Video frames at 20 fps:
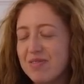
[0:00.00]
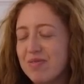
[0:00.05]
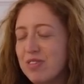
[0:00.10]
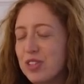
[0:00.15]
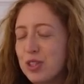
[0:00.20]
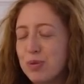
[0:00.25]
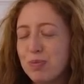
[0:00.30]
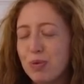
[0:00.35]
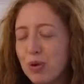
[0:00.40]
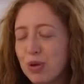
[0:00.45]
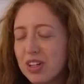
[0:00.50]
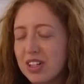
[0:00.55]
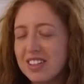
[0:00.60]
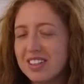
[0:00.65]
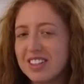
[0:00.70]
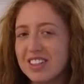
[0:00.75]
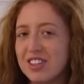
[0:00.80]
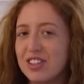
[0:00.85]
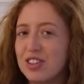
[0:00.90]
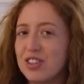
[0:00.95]

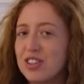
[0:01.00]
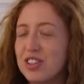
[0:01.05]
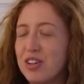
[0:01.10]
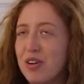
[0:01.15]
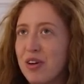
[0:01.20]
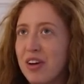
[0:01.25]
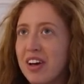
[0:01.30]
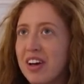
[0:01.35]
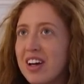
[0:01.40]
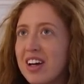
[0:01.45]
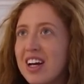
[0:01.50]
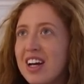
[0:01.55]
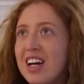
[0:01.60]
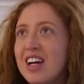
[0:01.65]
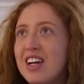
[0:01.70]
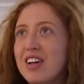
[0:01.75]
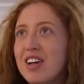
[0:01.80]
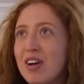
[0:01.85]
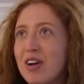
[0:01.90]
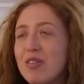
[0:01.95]
sports is just
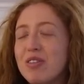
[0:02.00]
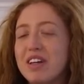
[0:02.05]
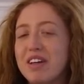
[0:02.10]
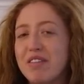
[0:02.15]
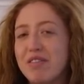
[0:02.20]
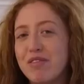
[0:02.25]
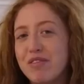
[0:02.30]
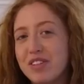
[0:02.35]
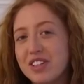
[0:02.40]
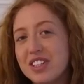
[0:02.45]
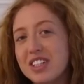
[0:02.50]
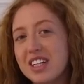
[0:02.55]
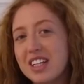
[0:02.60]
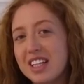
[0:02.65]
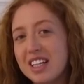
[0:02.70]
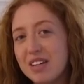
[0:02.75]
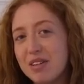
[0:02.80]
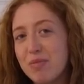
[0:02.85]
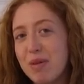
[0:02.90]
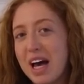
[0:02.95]
not only
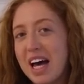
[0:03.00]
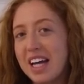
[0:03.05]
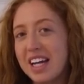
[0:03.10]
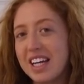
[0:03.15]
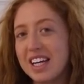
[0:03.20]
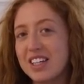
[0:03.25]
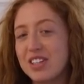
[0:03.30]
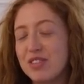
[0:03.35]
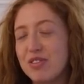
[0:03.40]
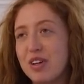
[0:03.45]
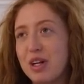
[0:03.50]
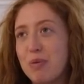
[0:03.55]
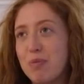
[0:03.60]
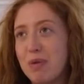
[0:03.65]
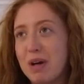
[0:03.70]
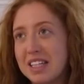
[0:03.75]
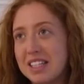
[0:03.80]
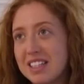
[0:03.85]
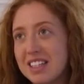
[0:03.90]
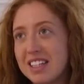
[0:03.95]
physically demanding, it's very
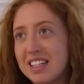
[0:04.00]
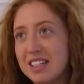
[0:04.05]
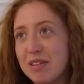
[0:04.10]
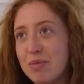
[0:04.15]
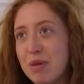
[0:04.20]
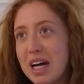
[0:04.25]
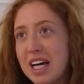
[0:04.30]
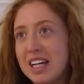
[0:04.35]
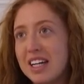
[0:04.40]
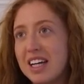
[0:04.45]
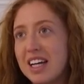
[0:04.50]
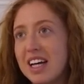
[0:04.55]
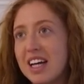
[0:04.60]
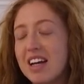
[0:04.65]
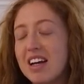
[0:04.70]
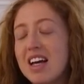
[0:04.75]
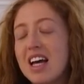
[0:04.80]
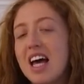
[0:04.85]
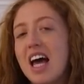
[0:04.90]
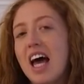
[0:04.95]
mentally demanding.
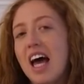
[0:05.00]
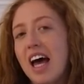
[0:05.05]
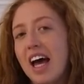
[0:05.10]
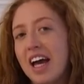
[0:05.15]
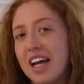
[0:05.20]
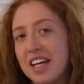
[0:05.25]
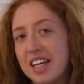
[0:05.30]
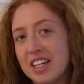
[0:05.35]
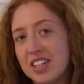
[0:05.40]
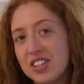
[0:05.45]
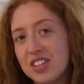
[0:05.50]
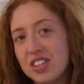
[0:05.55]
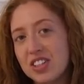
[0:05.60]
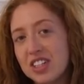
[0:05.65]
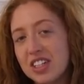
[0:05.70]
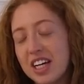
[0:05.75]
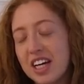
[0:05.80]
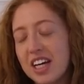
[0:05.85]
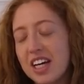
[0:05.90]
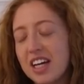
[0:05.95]
And
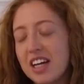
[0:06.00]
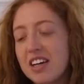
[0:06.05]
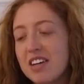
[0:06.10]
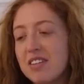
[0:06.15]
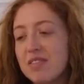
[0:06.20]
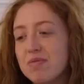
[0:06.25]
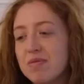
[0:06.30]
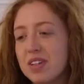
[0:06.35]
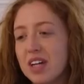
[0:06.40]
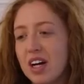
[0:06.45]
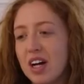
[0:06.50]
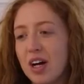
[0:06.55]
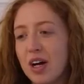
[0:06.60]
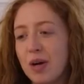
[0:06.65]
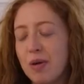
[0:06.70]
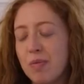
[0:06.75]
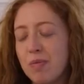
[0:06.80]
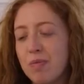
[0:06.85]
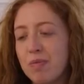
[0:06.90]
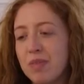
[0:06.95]
yesterday
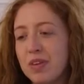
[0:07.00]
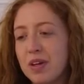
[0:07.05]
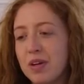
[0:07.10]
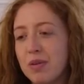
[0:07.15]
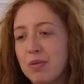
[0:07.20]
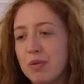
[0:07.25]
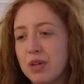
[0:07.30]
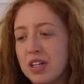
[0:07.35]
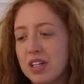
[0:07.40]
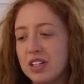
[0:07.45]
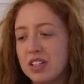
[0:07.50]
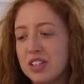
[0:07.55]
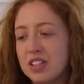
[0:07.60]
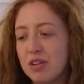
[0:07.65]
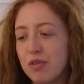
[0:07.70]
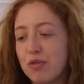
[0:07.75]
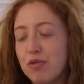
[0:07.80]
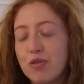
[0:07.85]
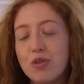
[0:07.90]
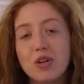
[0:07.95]
was
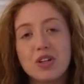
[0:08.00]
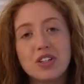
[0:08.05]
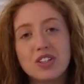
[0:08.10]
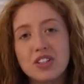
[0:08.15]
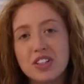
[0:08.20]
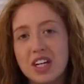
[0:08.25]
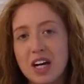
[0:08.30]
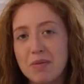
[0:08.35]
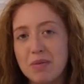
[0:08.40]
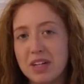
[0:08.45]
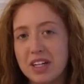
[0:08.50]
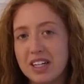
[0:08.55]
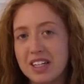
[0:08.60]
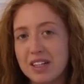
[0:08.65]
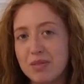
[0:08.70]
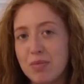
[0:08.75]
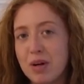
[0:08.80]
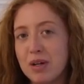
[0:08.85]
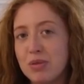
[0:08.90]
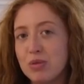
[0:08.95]
the first time that I
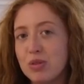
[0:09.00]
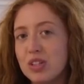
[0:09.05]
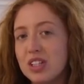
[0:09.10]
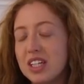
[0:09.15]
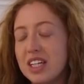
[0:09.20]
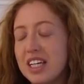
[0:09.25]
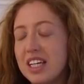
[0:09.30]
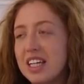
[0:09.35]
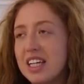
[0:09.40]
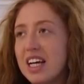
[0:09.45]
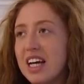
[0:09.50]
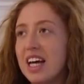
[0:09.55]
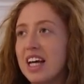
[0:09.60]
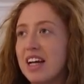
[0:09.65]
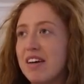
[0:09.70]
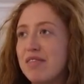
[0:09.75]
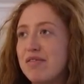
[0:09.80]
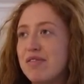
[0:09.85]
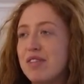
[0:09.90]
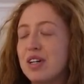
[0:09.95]
did my routine and
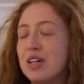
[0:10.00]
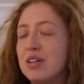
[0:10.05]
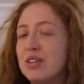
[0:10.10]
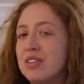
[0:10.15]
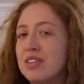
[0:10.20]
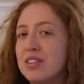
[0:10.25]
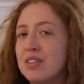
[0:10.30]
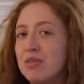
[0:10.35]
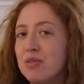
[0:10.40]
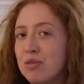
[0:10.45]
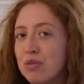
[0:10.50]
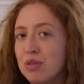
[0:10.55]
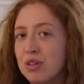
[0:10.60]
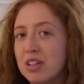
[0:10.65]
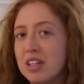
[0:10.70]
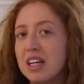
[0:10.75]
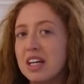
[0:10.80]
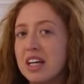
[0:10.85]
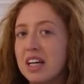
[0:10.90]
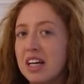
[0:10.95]
I felt
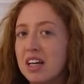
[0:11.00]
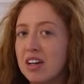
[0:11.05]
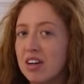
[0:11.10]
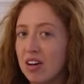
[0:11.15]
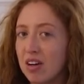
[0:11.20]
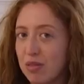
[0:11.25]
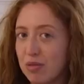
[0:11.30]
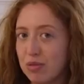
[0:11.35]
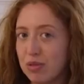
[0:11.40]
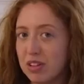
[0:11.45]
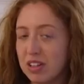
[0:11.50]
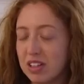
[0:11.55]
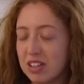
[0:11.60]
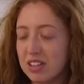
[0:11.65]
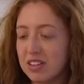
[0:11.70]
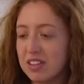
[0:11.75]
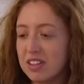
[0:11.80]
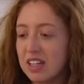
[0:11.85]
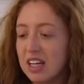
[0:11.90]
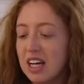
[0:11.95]
really
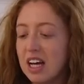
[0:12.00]
confident.